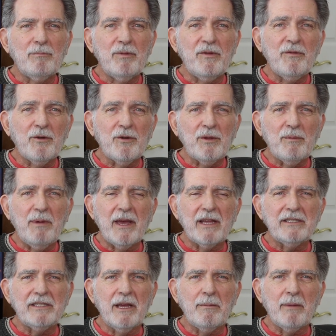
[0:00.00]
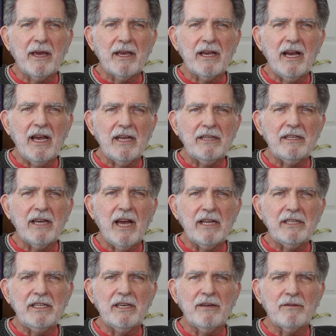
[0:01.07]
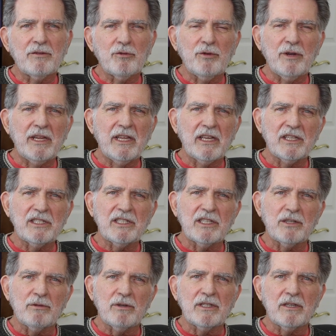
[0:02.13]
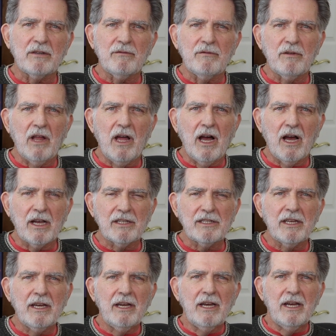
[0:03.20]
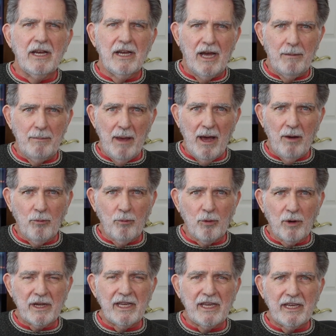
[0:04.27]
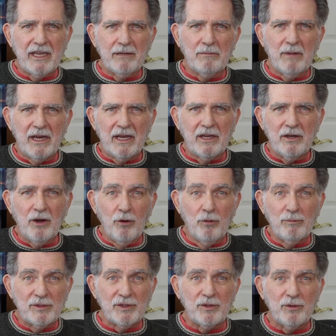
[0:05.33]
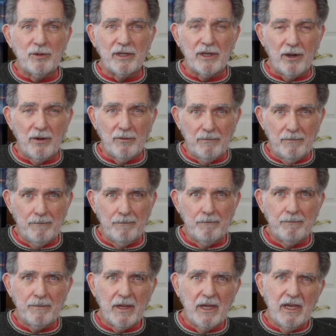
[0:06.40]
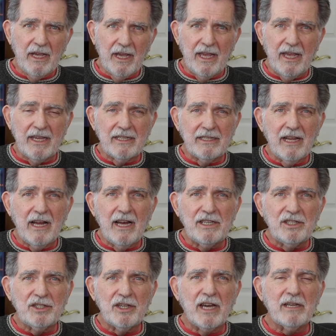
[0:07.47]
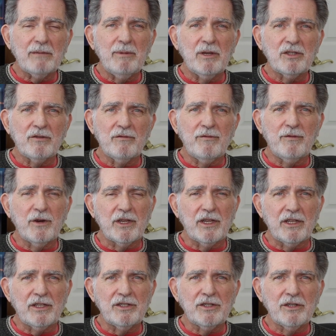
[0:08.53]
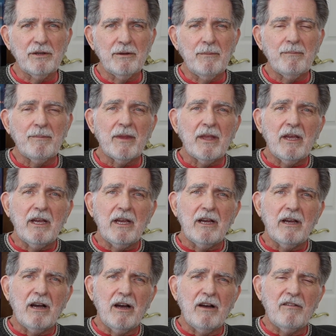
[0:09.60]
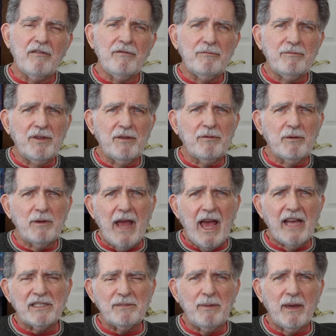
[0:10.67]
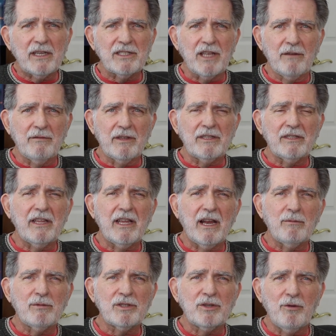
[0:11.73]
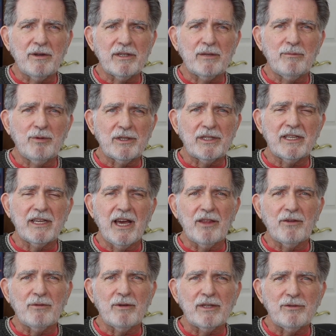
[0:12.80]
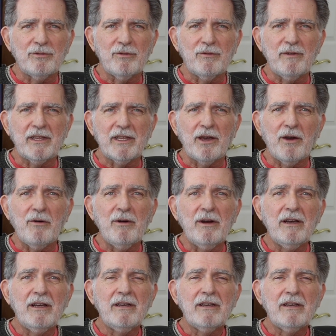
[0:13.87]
Before the pandemic, I had the idea of creating a series of vlogs about working in my home studio. And I shot a bunch of footage of different aspects of it that I was going to put together into a video